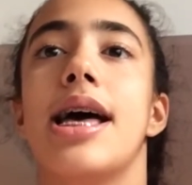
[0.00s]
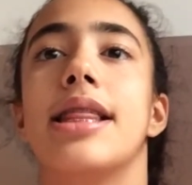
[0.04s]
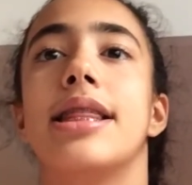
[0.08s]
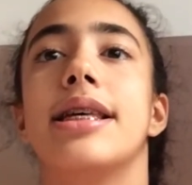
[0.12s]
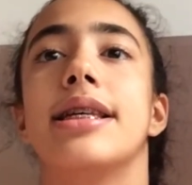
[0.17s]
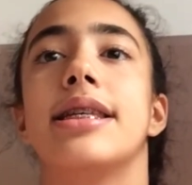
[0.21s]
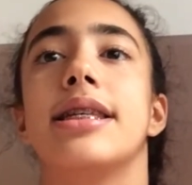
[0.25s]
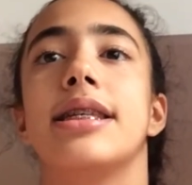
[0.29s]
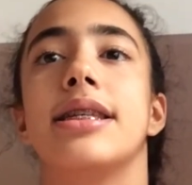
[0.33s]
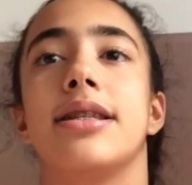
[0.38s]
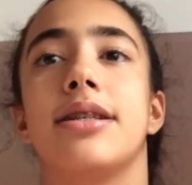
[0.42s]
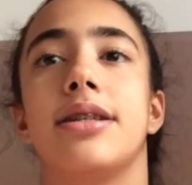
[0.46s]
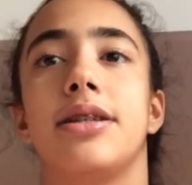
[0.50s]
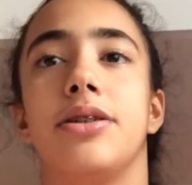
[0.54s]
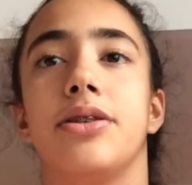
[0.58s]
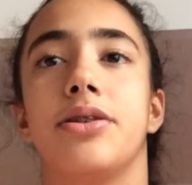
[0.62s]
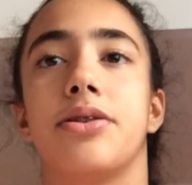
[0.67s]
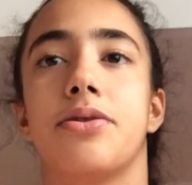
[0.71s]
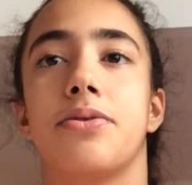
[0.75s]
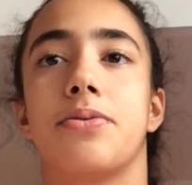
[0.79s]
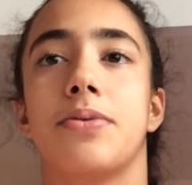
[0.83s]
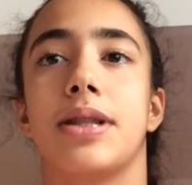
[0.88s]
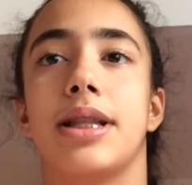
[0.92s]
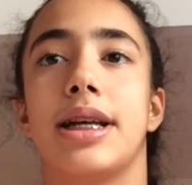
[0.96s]
This is due
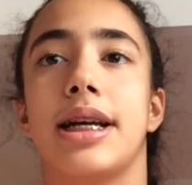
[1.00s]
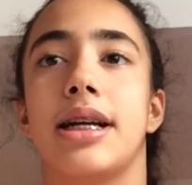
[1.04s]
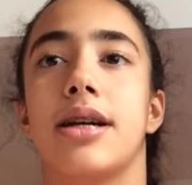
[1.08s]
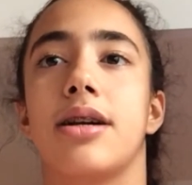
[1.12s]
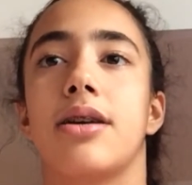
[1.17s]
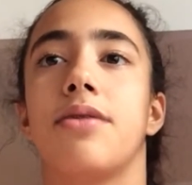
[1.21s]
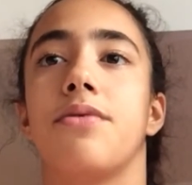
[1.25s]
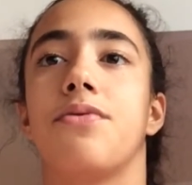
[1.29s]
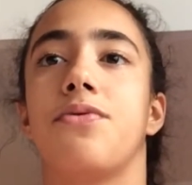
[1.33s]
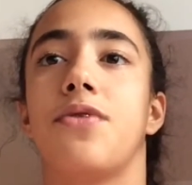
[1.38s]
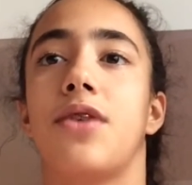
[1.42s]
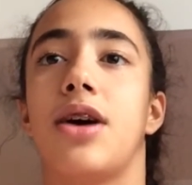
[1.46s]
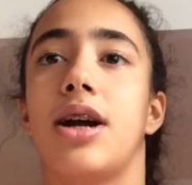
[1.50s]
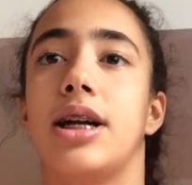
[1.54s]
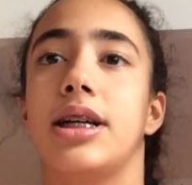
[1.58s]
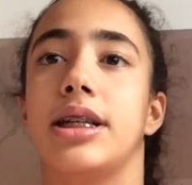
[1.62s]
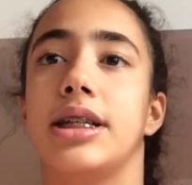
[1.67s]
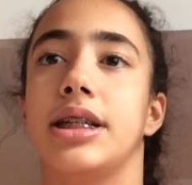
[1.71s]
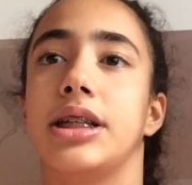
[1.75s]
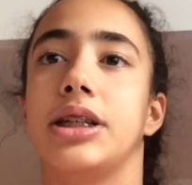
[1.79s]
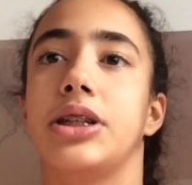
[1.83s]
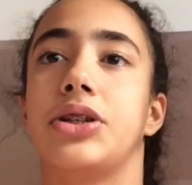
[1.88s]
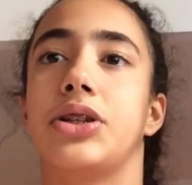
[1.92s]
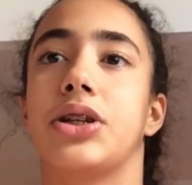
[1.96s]
to a layer of
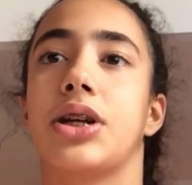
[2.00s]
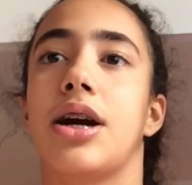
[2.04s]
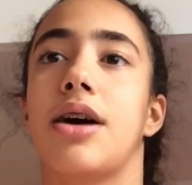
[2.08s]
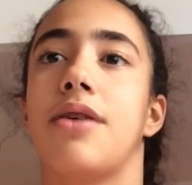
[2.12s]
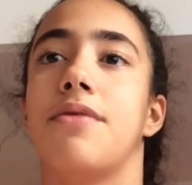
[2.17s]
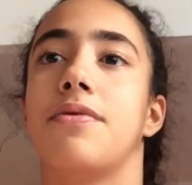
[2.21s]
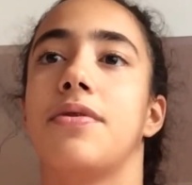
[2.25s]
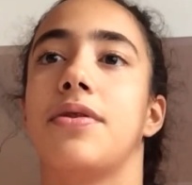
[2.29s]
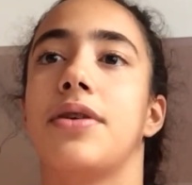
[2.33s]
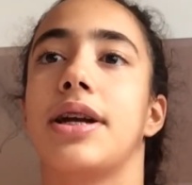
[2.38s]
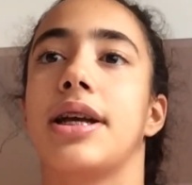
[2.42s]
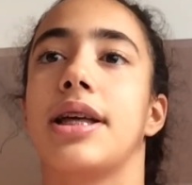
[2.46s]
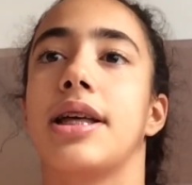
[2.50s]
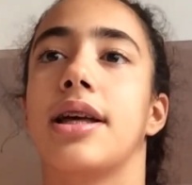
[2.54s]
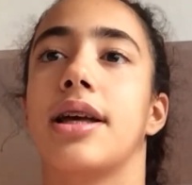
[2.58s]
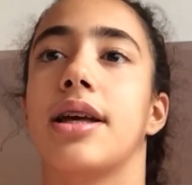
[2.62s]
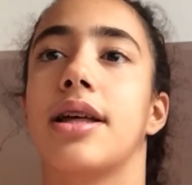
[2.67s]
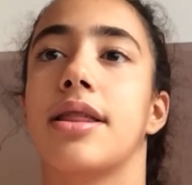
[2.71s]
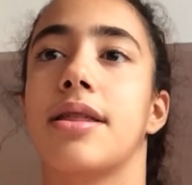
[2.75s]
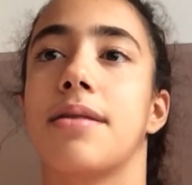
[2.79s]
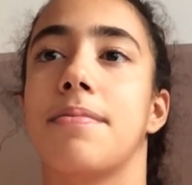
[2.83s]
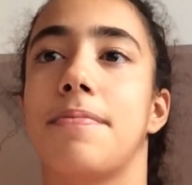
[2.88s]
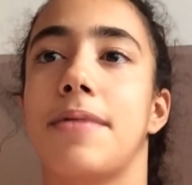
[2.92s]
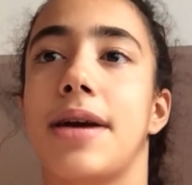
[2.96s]
varnish covering
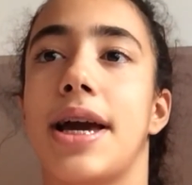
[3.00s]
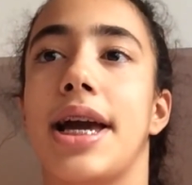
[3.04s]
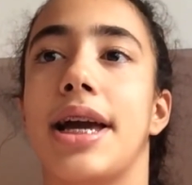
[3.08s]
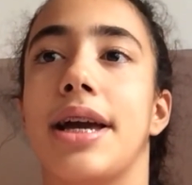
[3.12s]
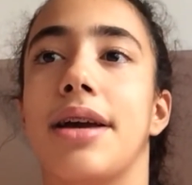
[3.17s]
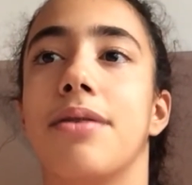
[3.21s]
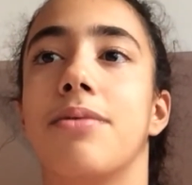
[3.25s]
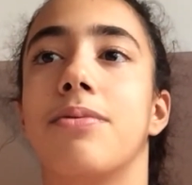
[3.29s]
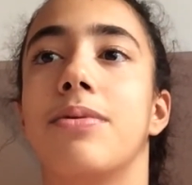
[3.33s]
the paint,